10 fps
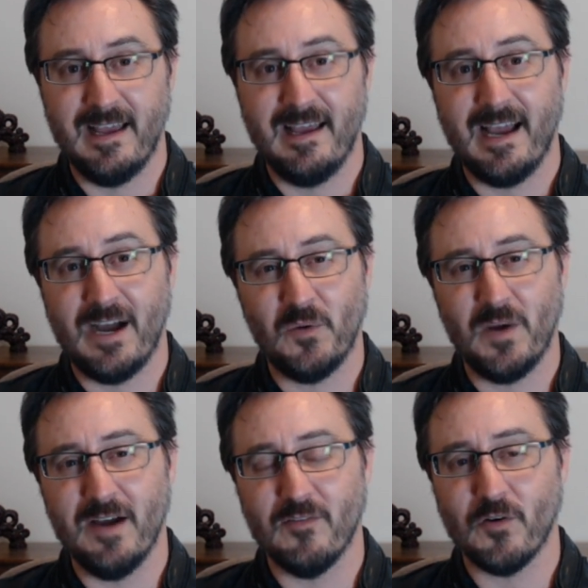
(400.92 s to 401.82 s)

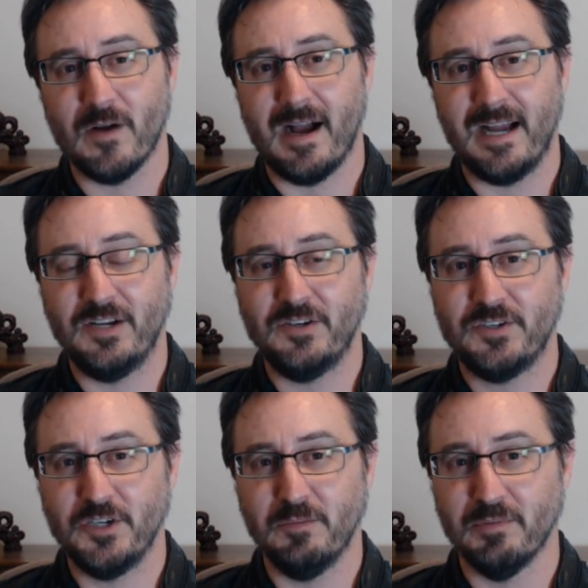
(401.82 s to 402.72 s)
However, I
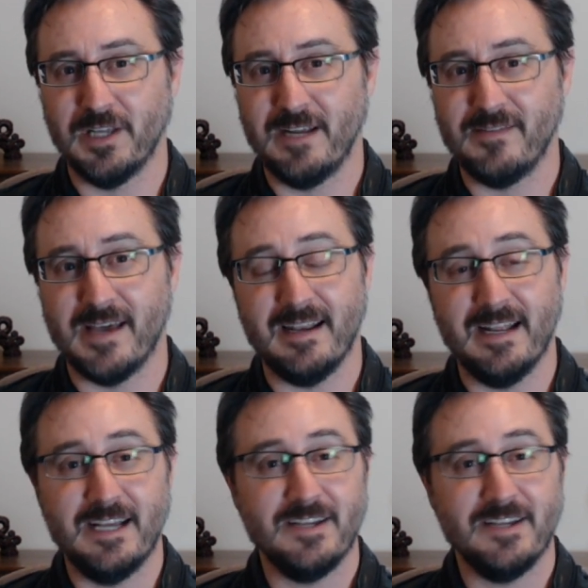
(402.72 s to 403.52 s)
do believe that